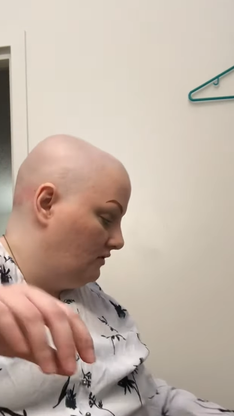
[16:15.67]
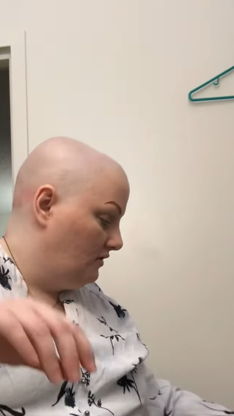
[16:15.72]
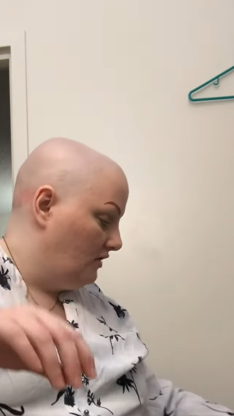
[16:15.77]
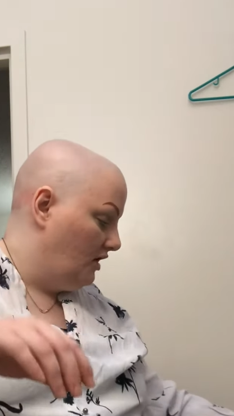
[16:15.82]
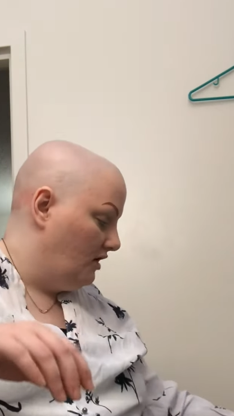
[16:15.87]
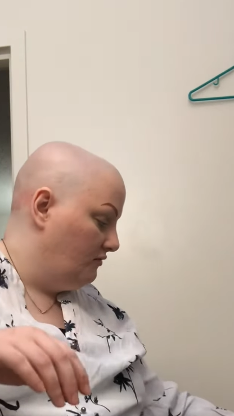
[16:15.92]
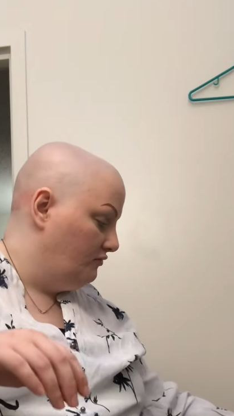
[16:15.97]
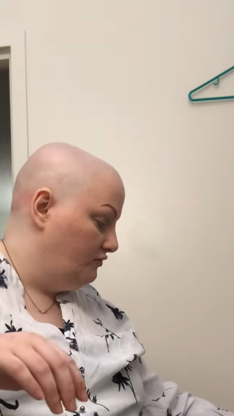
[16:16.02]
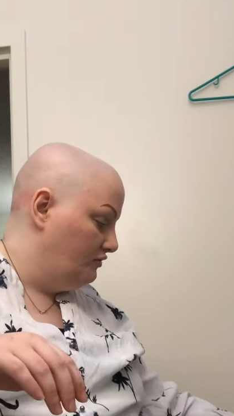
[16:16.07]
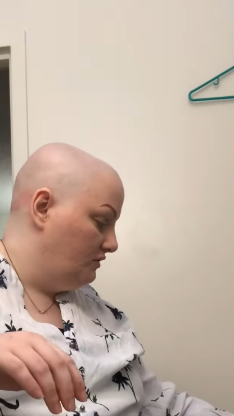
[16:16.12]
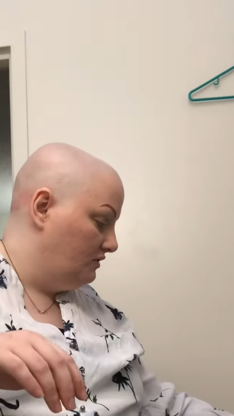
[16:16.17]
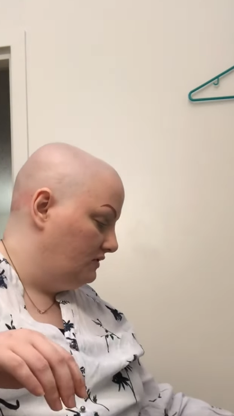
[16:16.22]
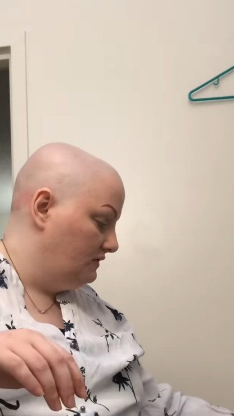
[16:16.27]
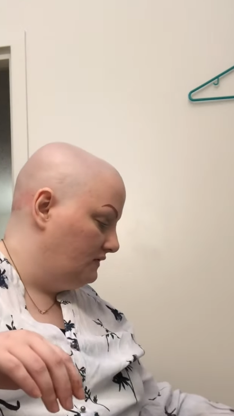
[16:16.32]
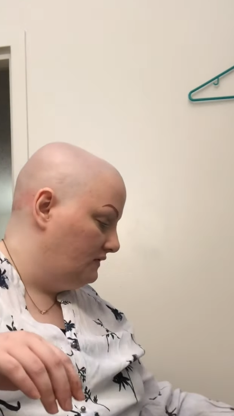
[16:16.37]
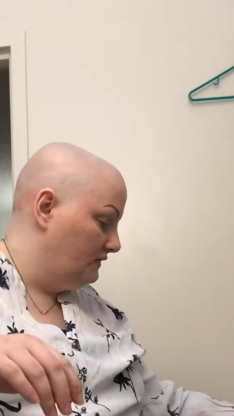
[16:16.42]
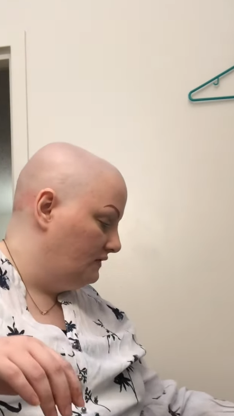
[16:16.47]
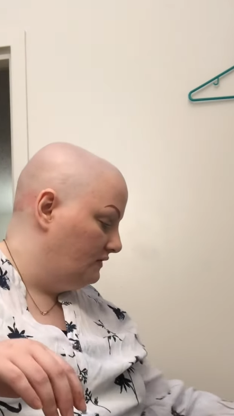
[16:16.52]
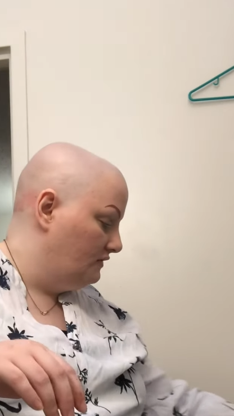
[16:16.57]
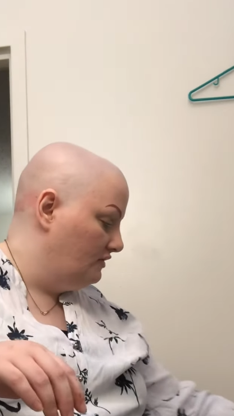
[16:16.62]
I put
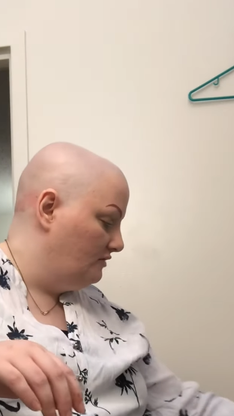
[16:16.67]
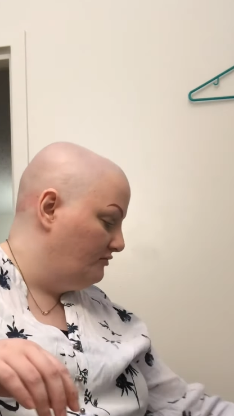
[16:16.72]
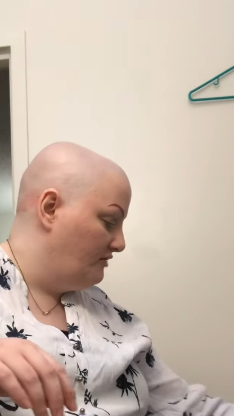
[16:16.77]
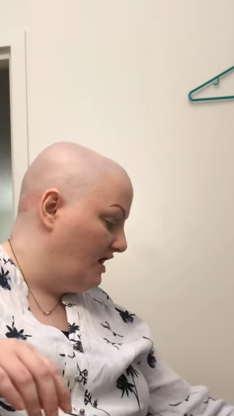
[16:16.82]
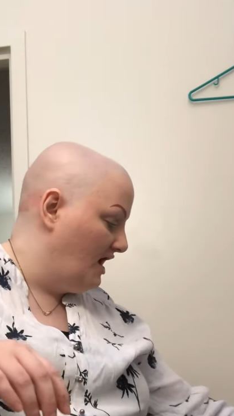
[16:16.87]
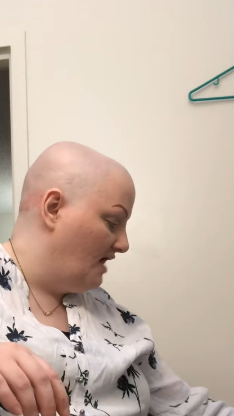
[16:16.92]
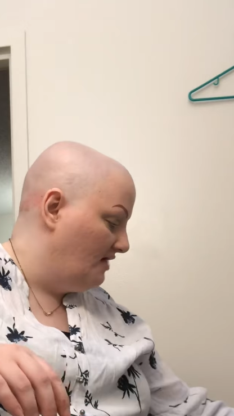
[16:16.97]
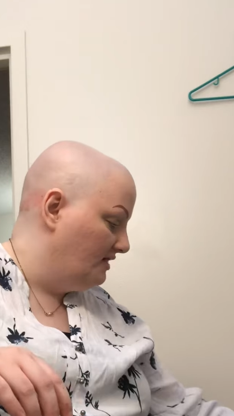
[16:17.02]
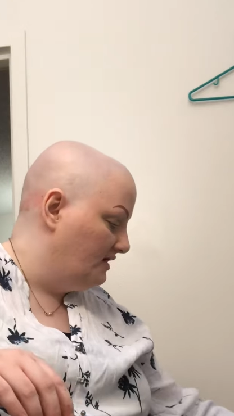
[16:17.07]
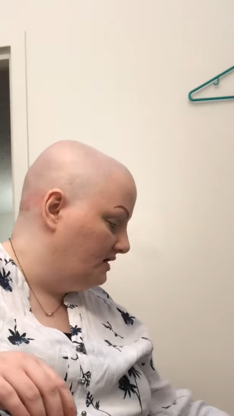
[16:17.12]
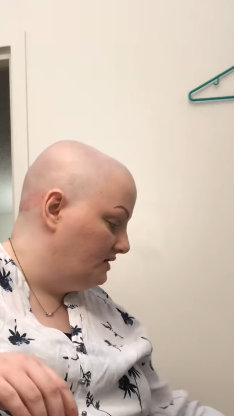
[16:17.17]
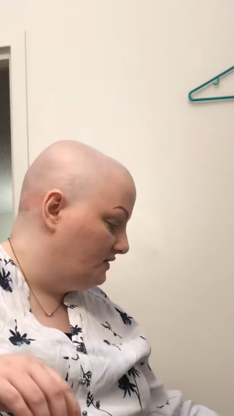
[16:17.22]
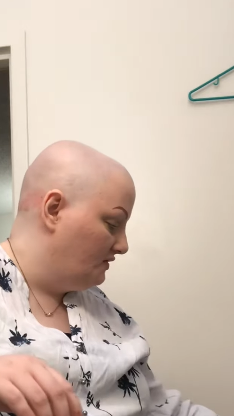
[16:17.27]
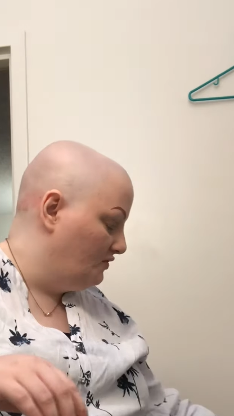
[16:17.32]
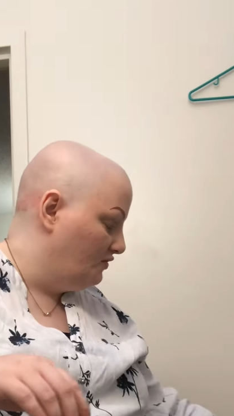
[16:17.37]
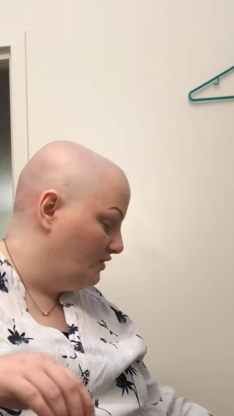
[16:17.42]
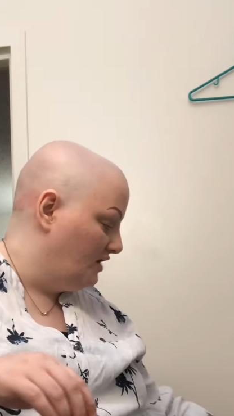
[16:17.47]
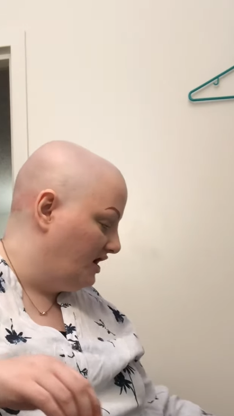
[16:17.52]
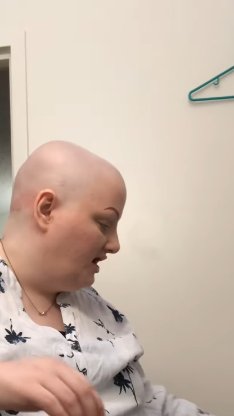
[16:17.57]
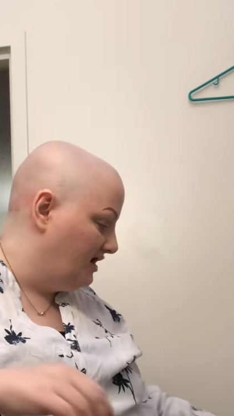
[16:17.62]
the palette
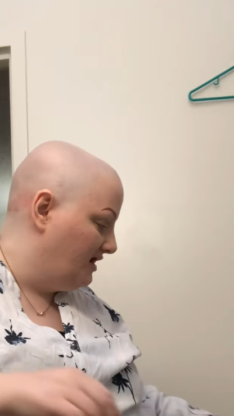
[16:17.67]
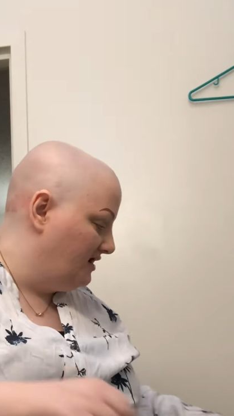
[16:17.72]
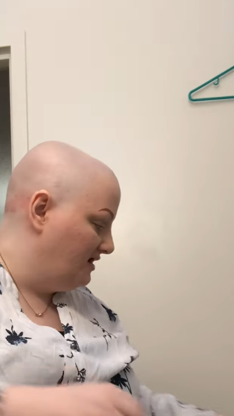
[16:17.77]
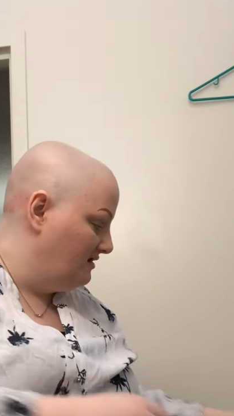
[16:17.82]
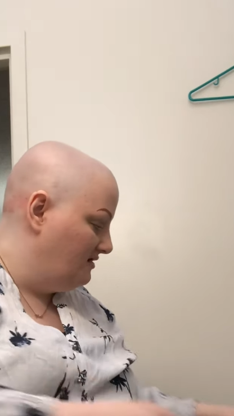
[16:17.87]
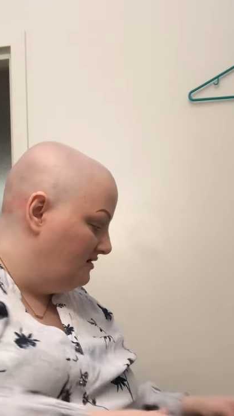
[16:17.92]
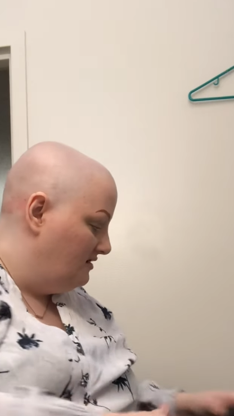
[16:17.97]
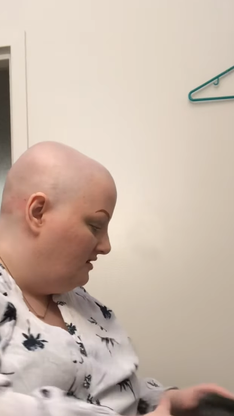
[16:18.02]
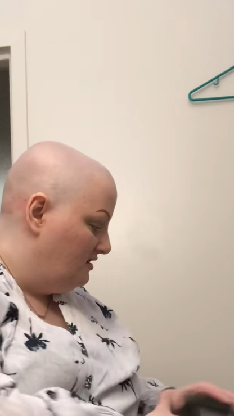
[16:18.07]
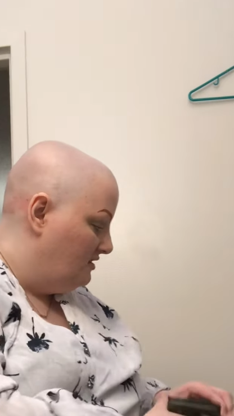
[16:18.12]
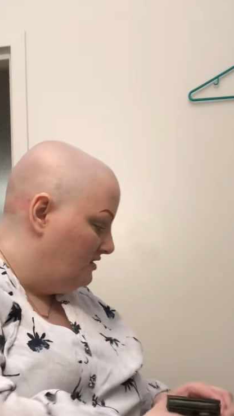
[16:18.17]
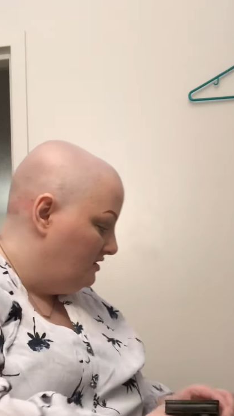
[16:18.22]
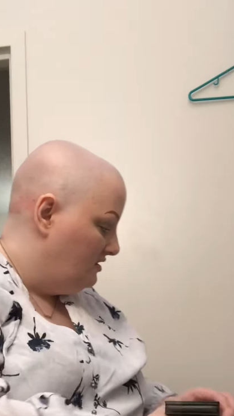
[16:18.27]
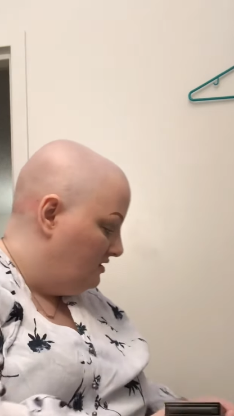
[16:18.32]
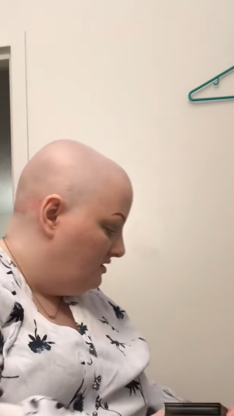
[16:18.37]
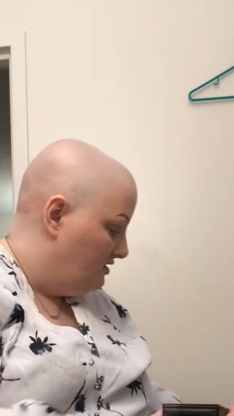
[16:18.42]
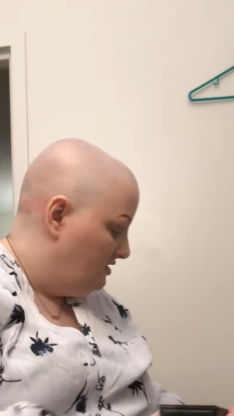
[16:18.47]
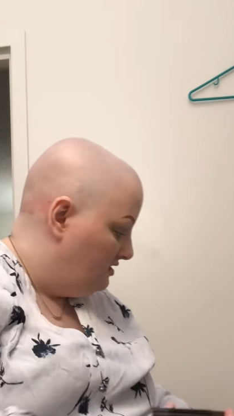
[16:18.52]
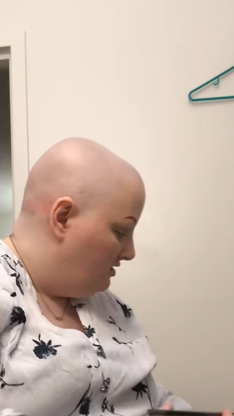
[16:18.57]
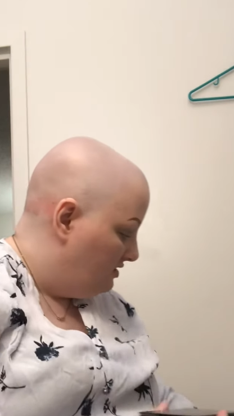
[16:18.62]
away.
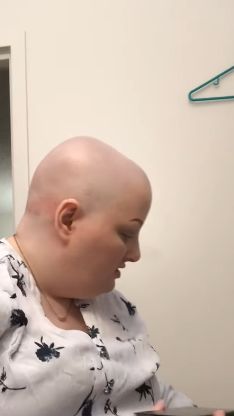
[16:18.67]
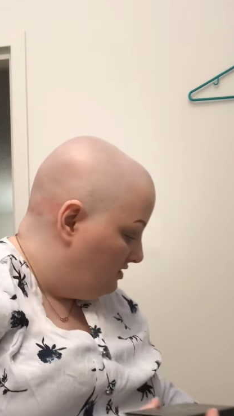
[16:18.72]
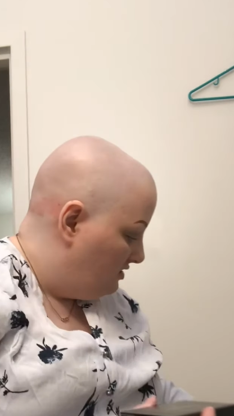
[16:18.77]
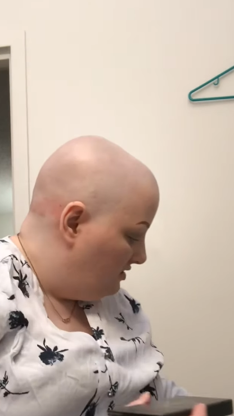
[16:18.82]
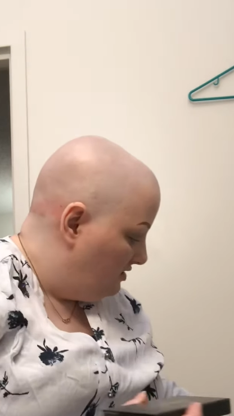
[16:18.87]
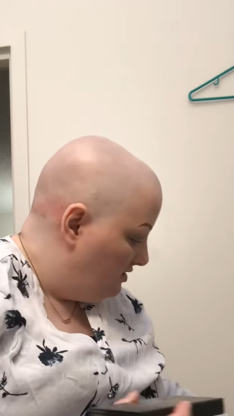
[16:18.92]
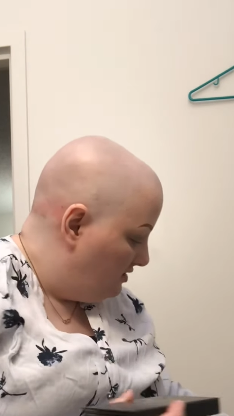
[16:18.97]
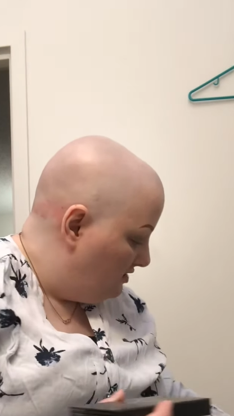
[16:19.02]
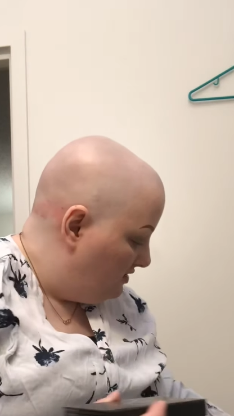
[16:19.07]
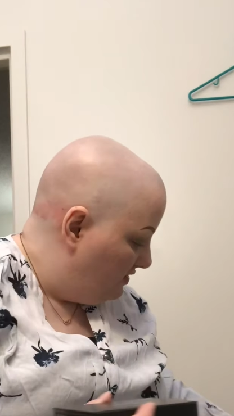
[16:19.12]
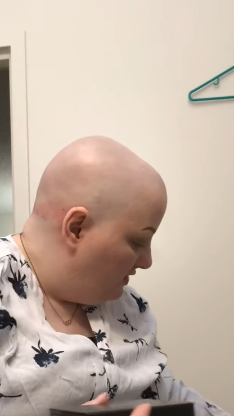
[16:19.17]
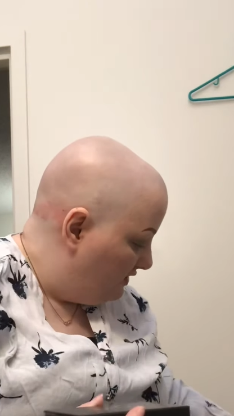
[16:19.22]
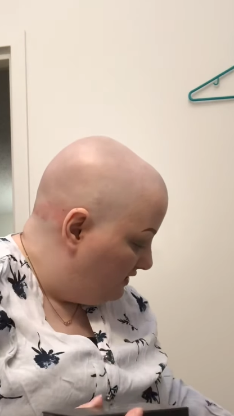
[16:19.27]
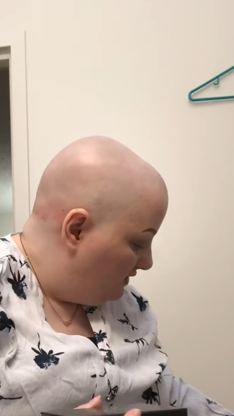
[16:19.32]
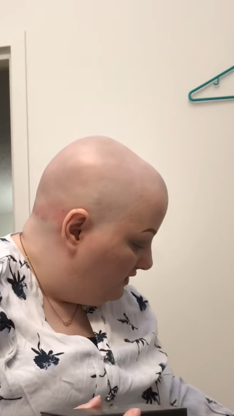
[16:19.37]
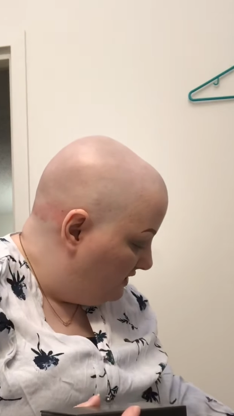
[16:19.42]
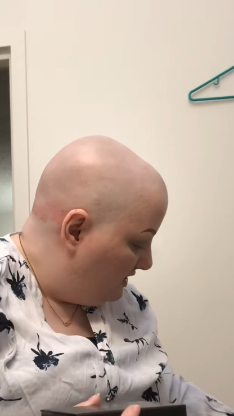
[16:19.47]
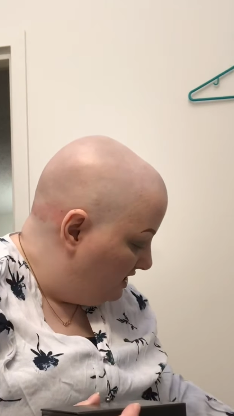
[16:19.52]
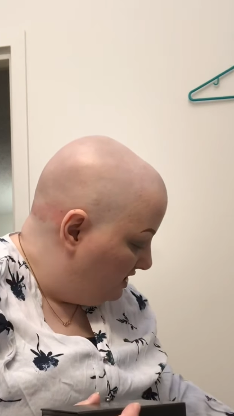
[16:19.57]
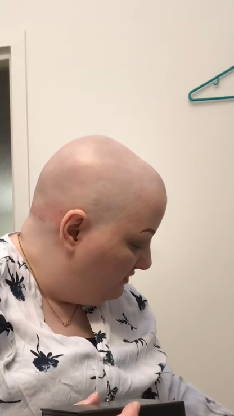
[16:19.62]

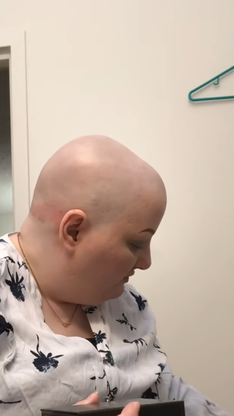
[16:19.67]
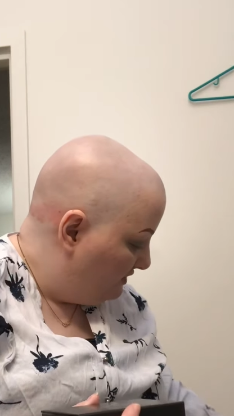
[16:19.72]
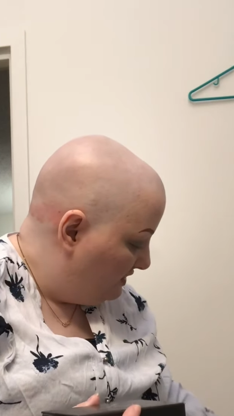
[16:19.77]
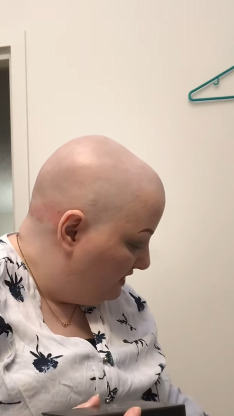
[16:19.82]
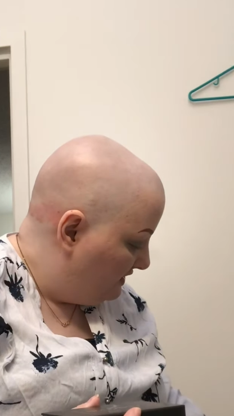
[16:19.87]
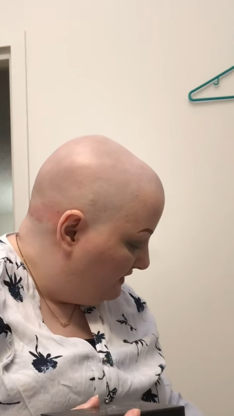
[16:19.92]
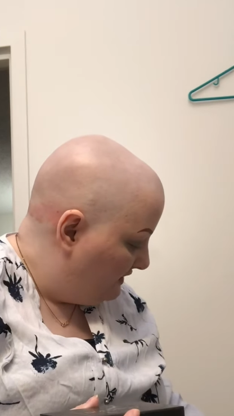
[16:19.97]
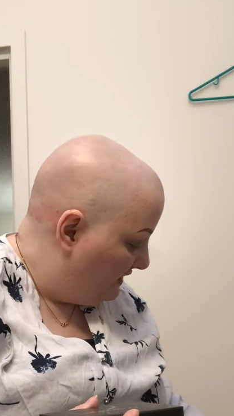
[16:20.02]
And then I'm going to